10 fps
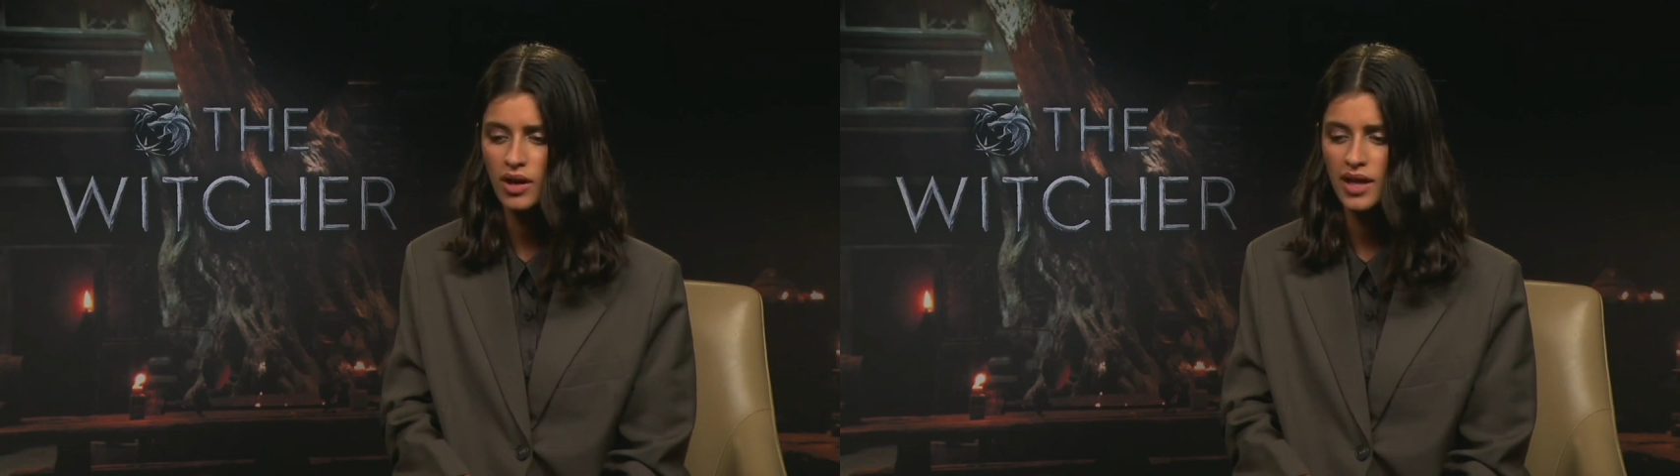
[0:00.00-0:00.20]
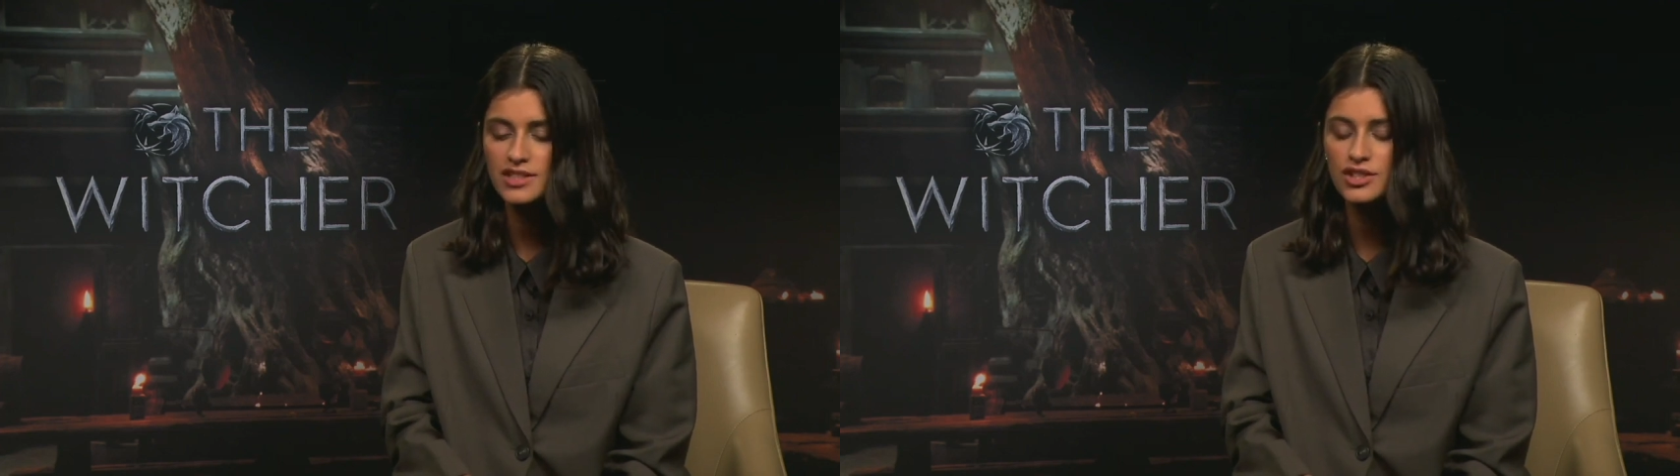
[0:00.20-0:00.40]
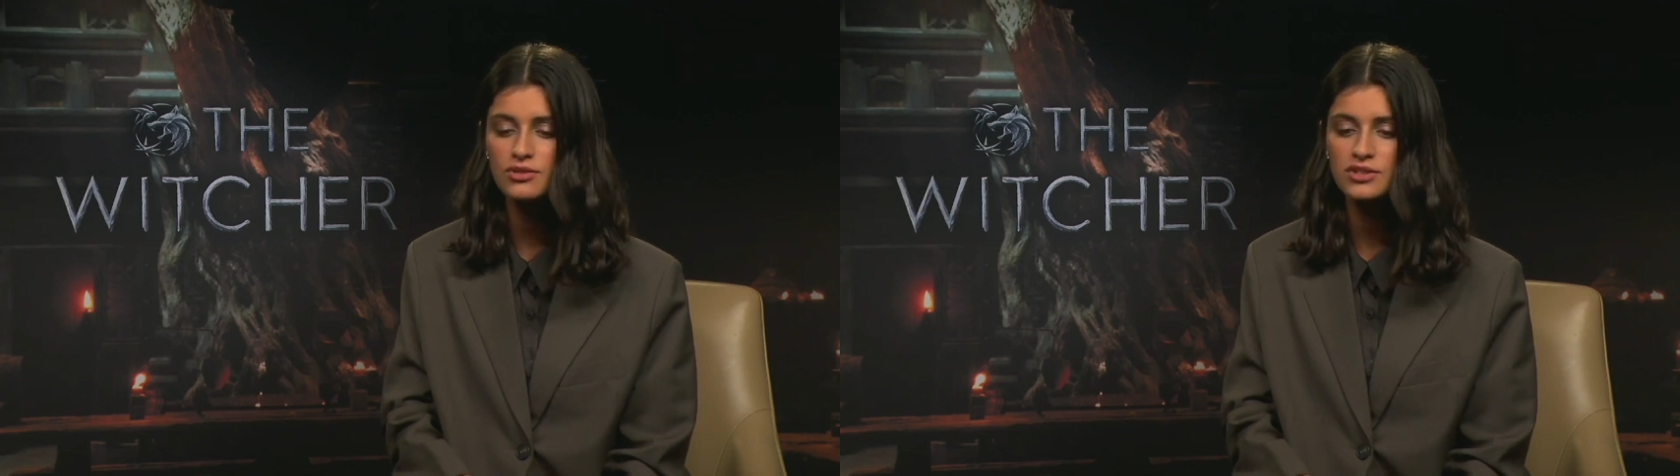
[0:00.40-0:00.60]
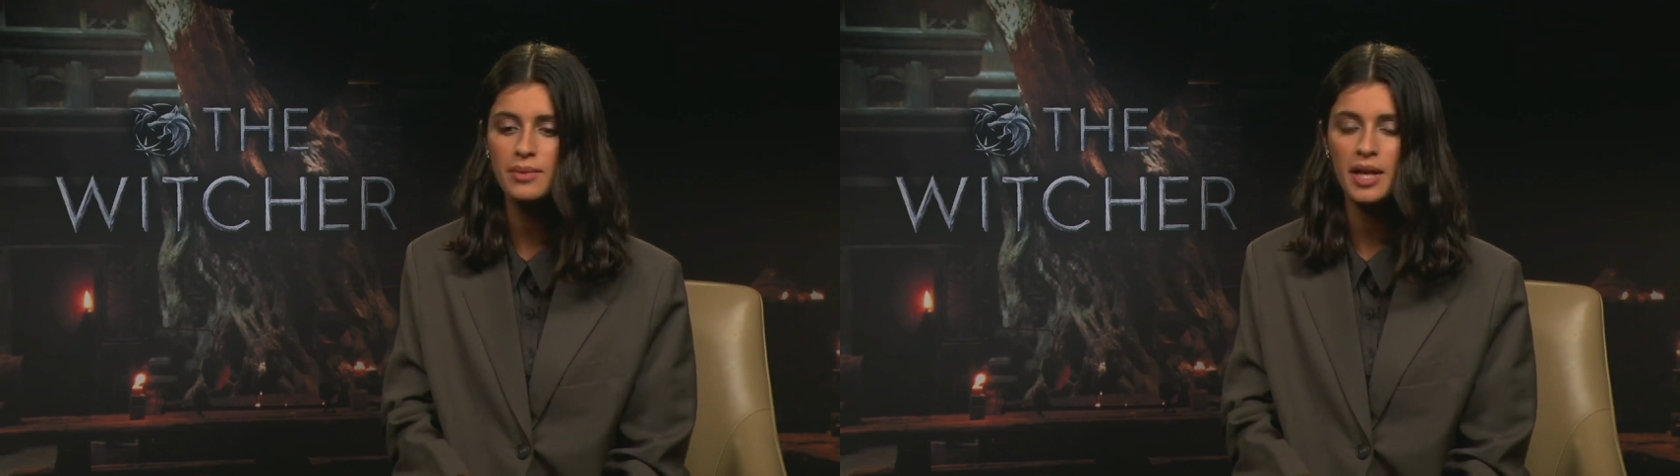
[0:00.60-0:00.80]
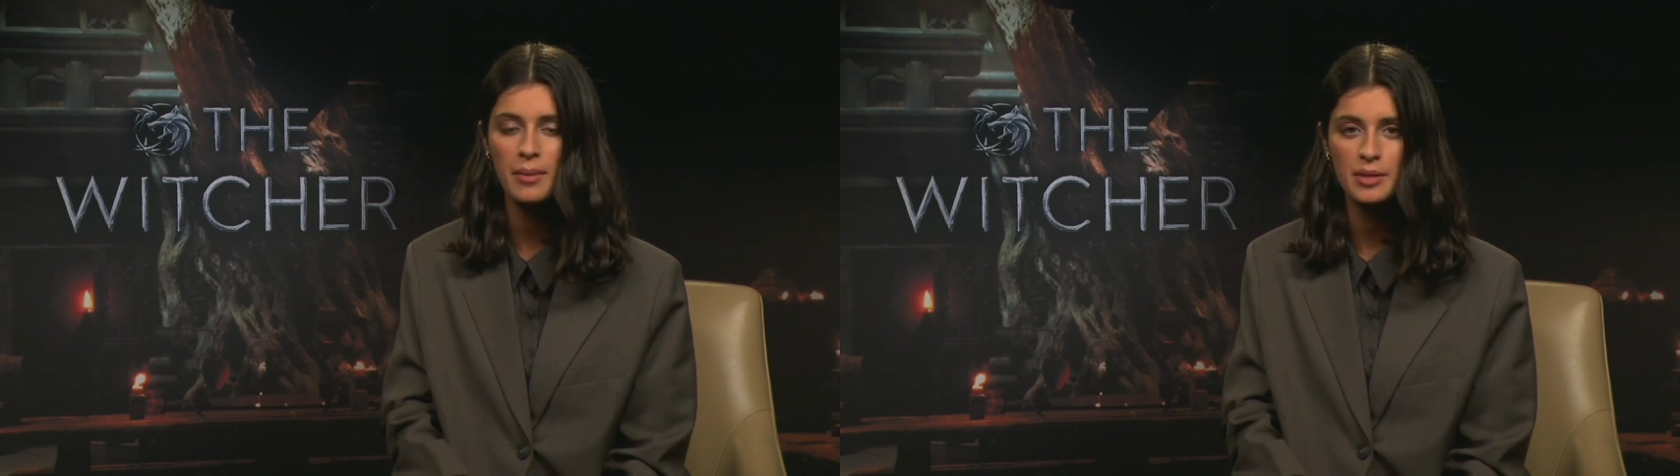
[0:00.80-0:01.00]
It's usually
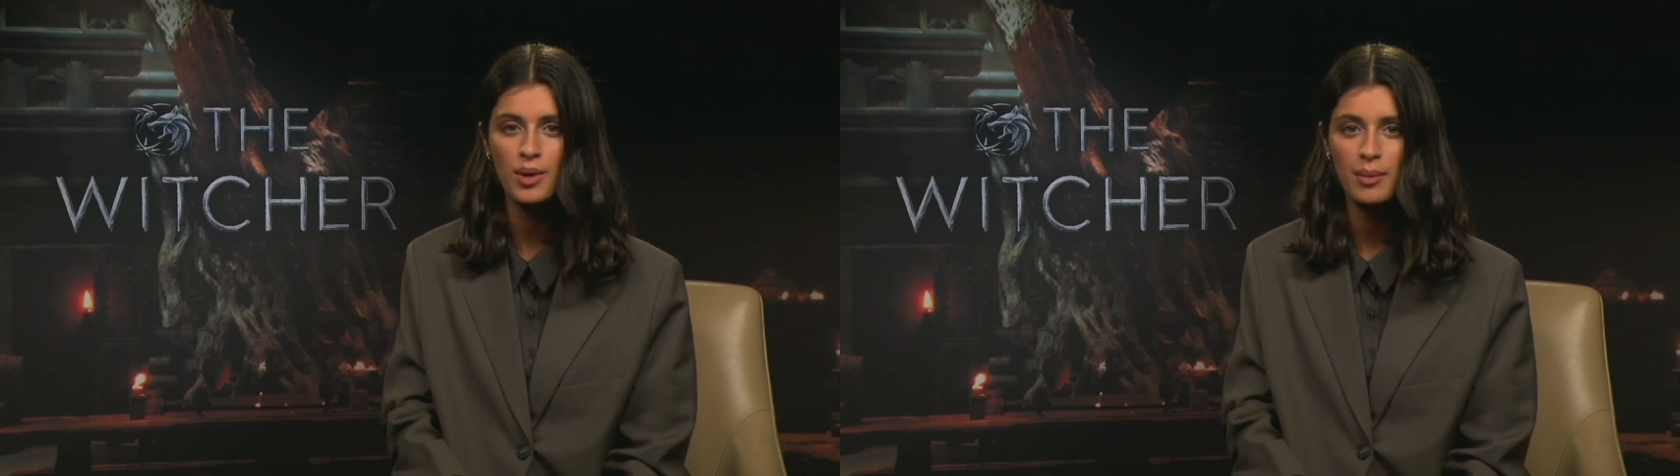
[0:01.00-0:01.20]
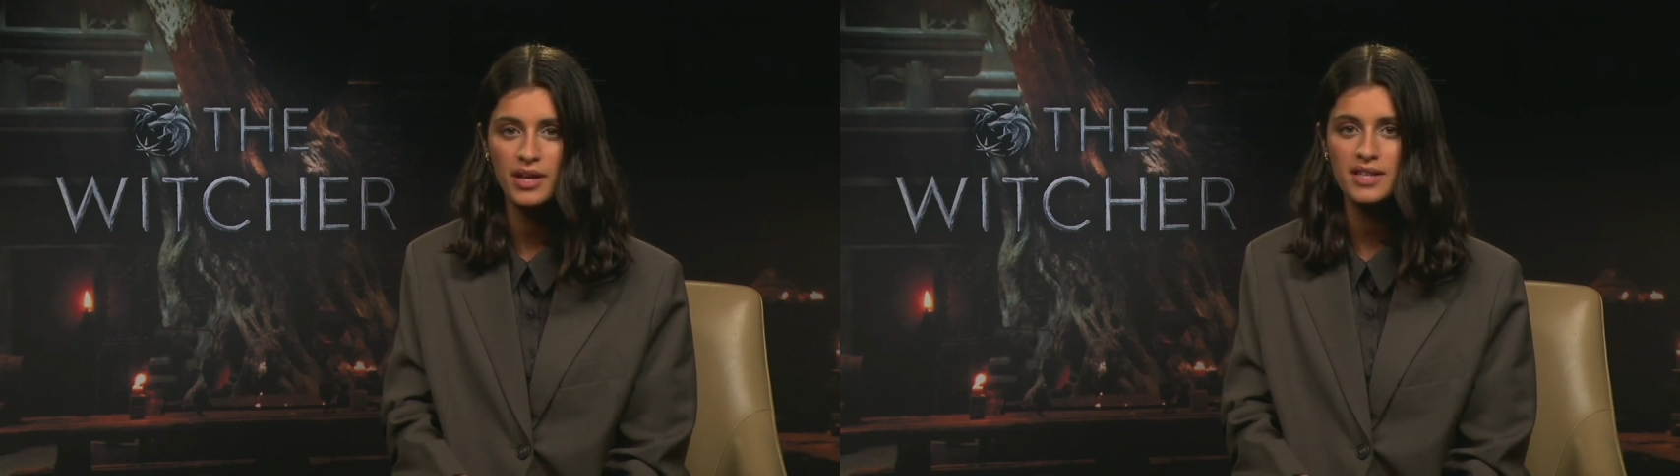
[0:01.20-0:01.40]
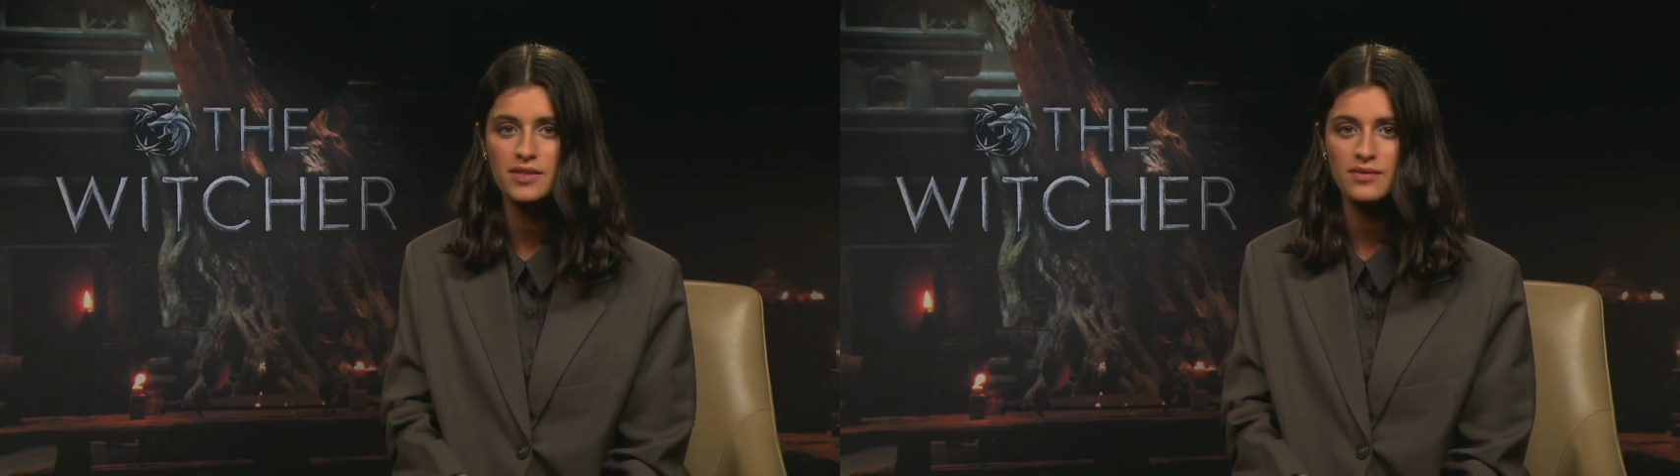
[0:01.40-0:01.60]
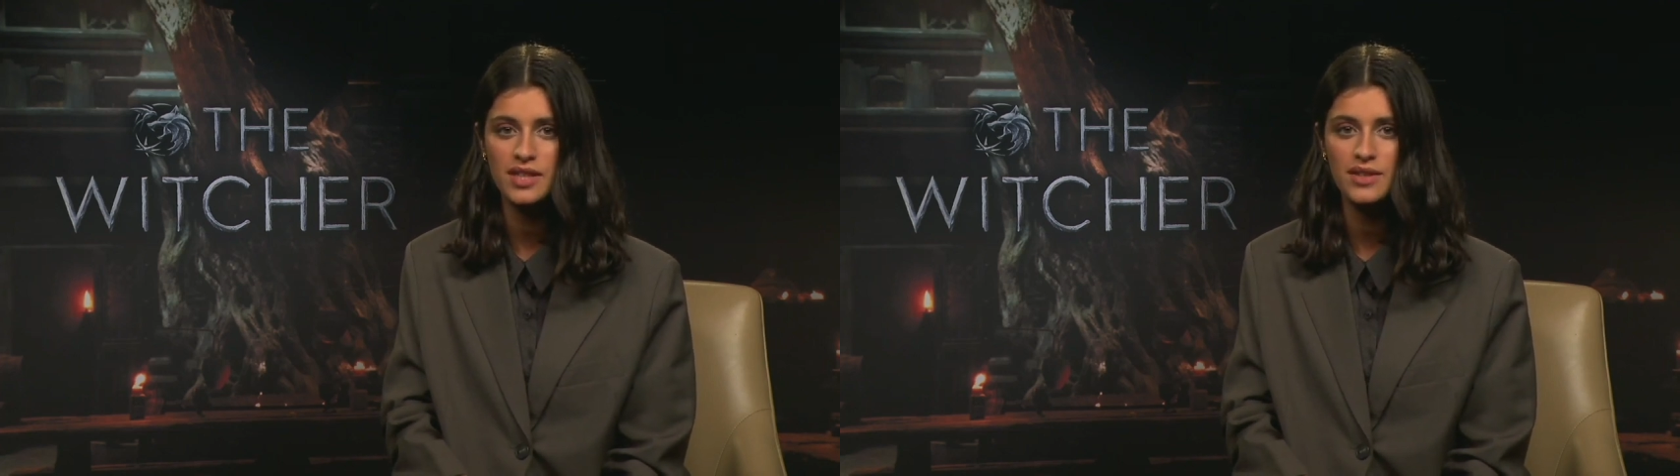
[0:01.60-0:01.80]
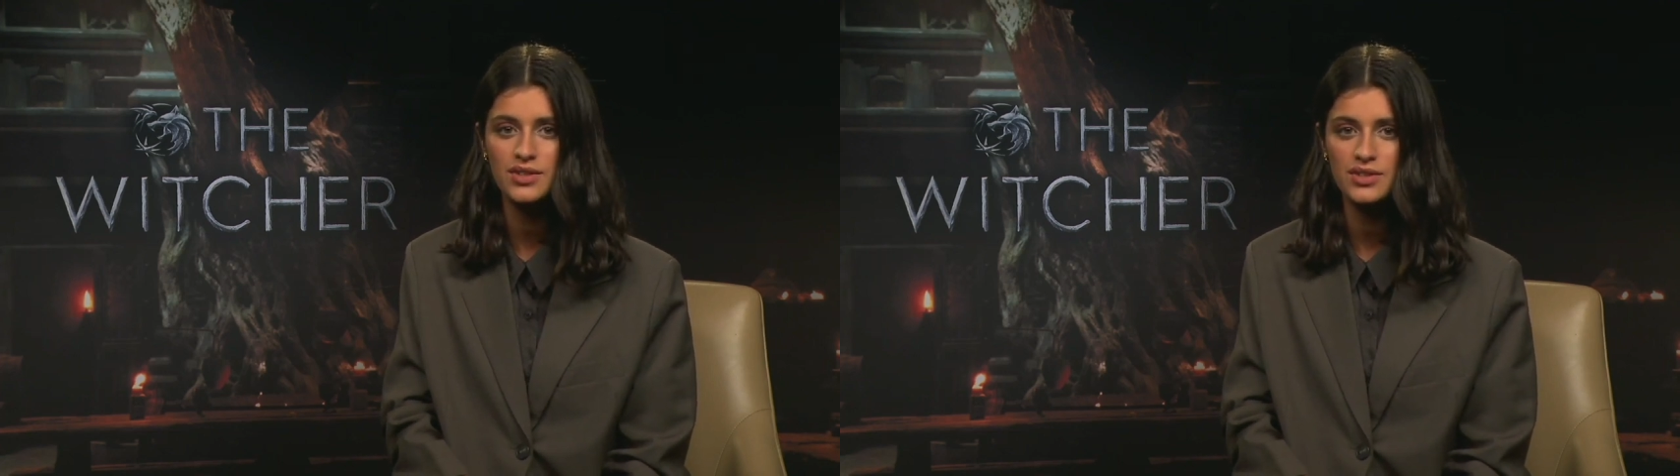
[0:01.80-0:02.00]
when I'm at the premieres of these,